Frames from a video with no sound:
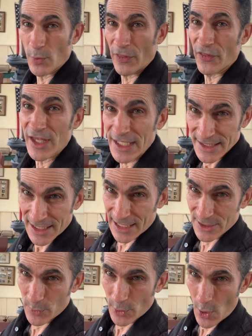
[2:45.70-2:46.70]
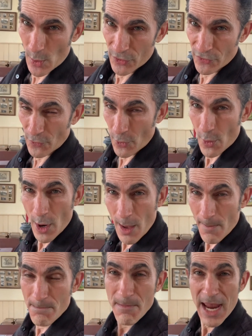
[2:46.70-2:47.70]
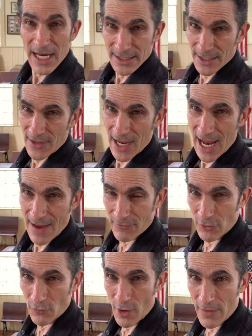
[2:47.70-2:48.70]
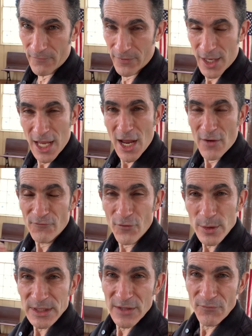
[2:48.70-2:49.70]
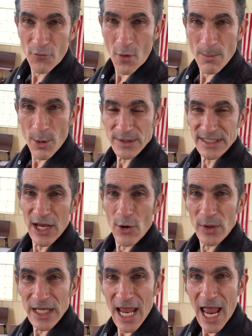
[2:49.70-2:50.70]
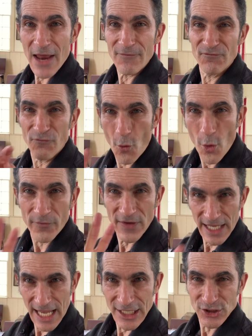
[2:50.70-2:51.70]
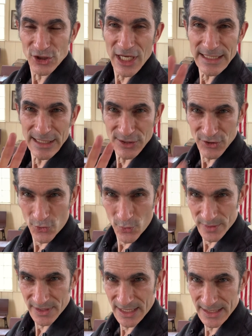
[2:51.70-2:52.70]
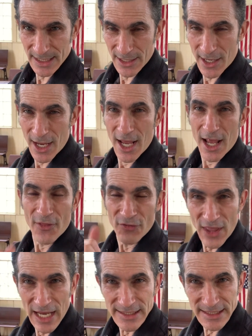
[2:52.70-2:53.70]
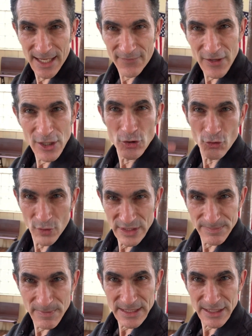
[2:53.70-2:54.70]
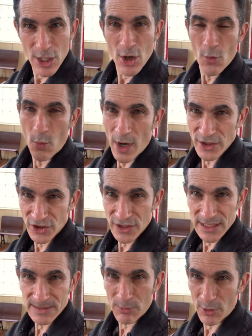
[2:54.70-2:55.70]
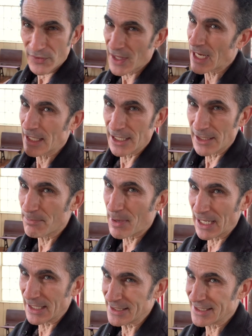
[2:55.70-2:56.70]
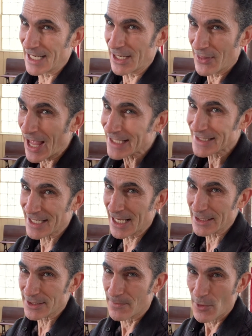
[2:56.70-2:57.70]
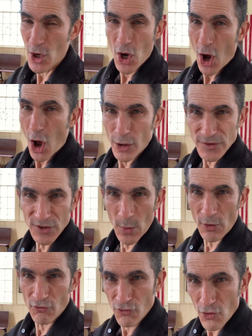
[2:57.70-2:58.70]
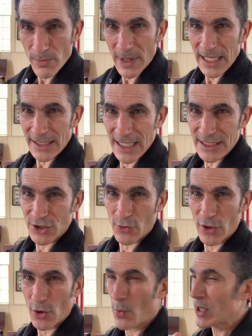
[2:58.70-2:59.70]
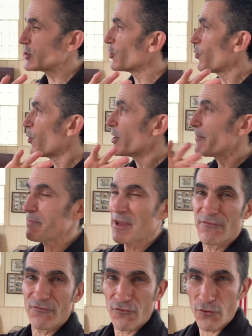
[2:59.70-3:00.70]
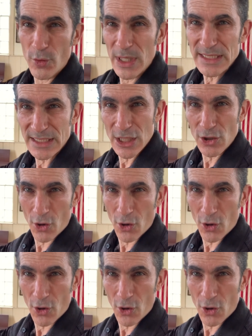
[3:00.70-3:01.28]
what these kids were going through. Man, did they have it rough. First and foremost, they only had 4 vacation days of school season. Thanksgiving, Christmas, Washington's birthday, and Independence Day. That's it. Also, a room like this during the winter would have been freezing